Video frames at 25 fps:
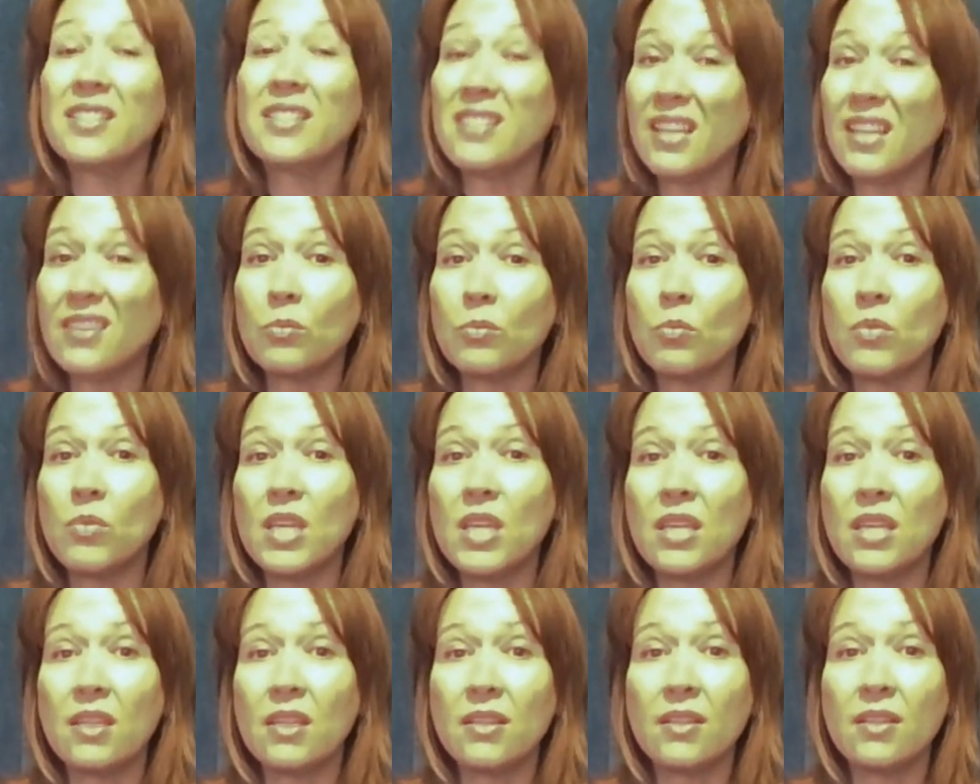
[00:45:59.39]
But it
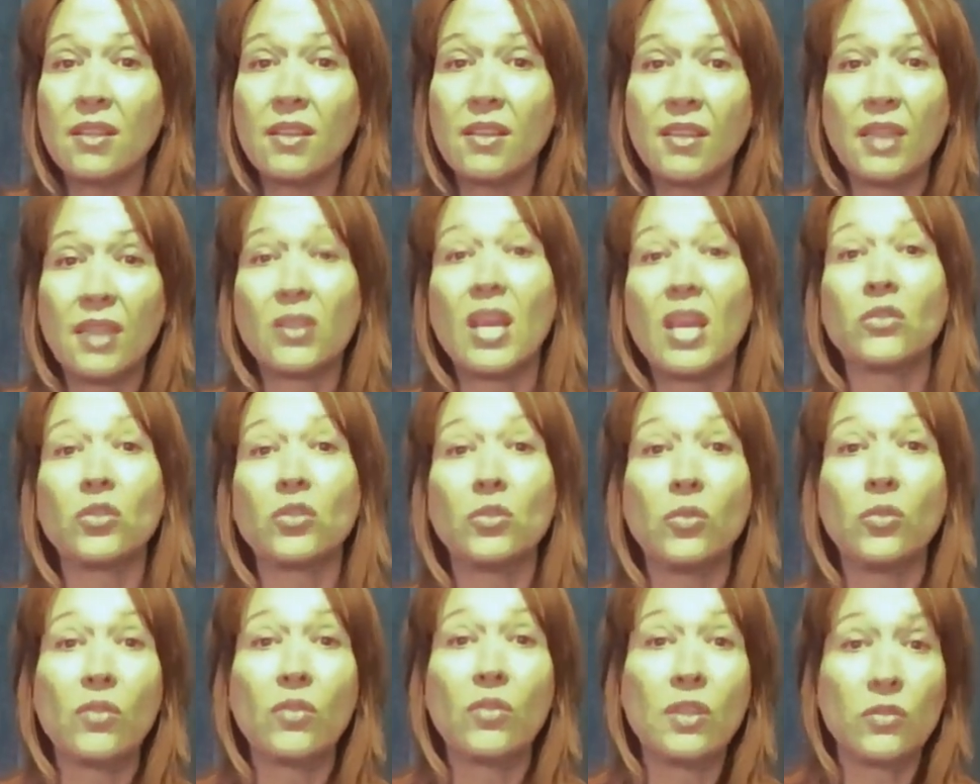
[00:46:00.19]
doesn't mean
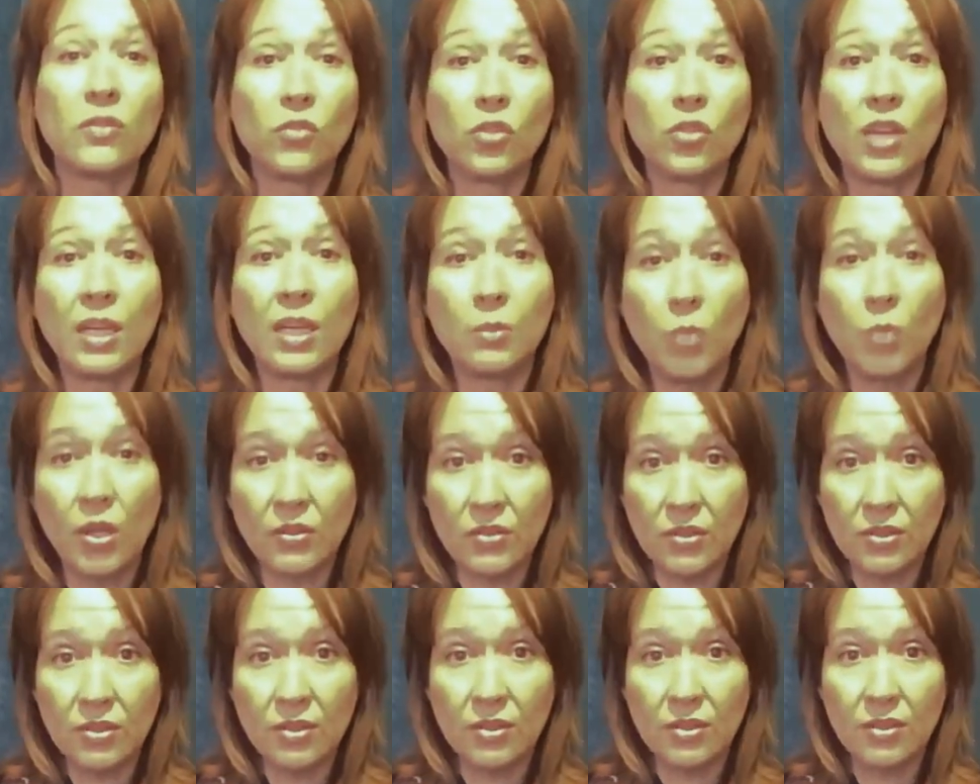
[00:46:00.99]
that you have to do this for
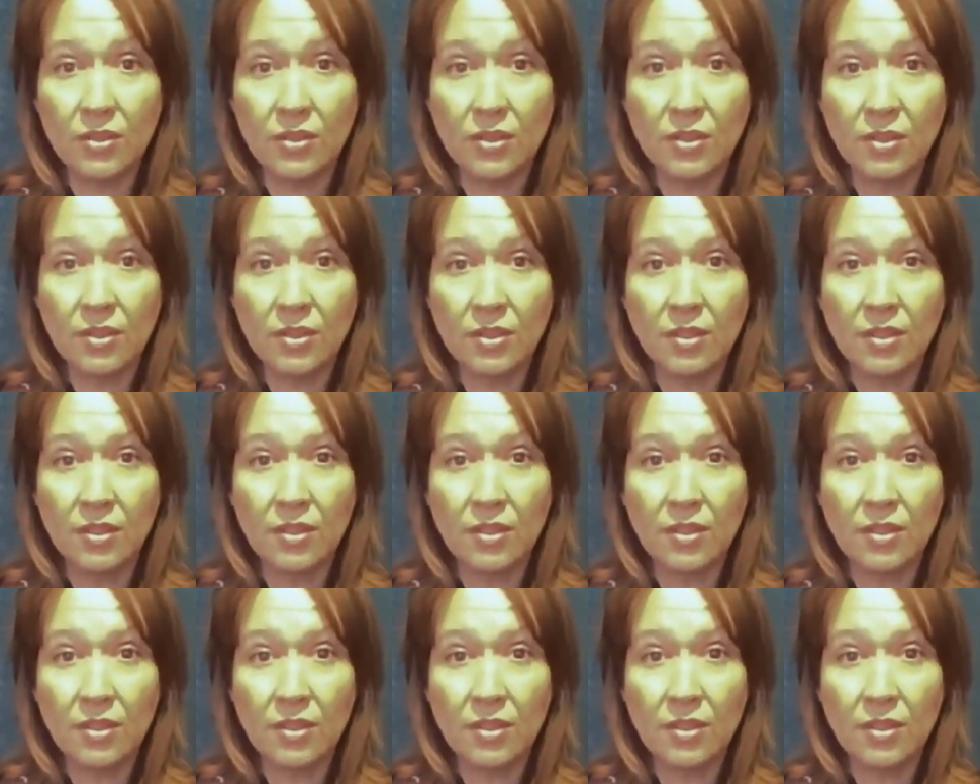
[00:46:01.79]
9 months.